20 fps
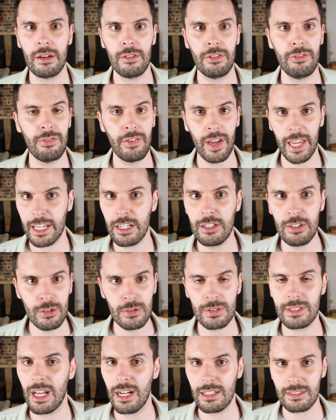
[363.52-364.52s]
a fake
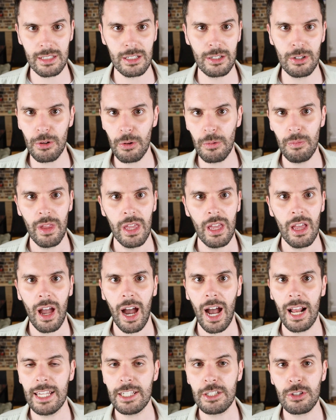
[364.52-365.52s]
news article.
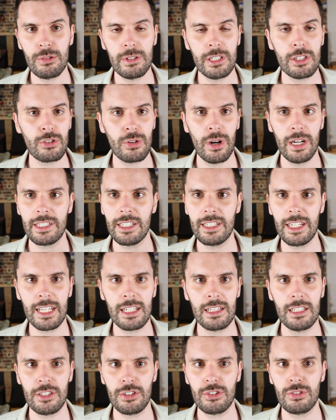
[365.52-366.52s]
I literally tried in
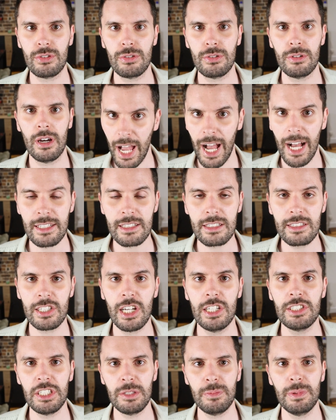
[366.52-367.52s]
English to ask
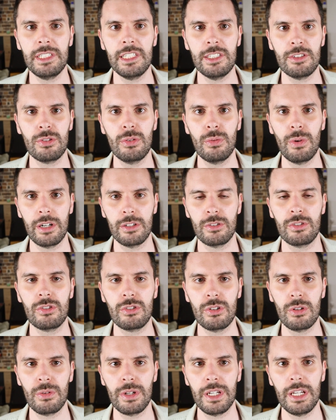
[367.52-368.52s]
ChatGPT to write a
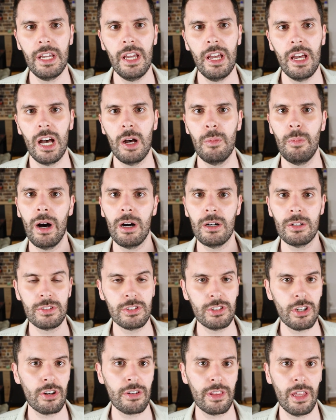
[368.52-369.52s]
story about a
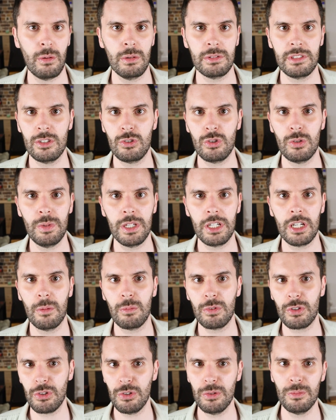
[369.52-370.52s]
dog that wanted to
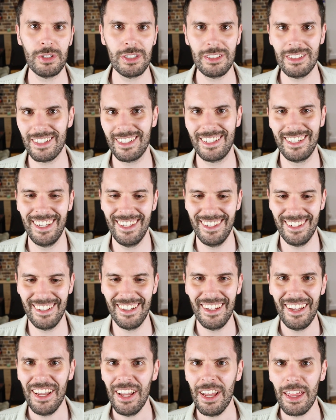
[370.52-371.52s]
become human.
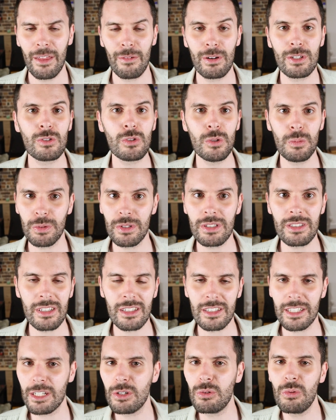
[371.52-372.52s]
That was super
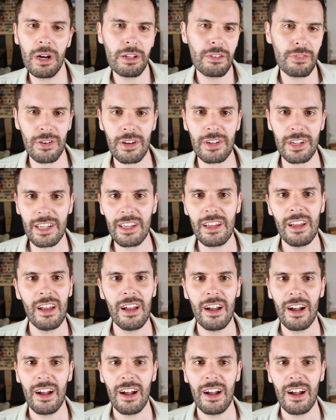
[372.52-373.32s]
silly, quite funny,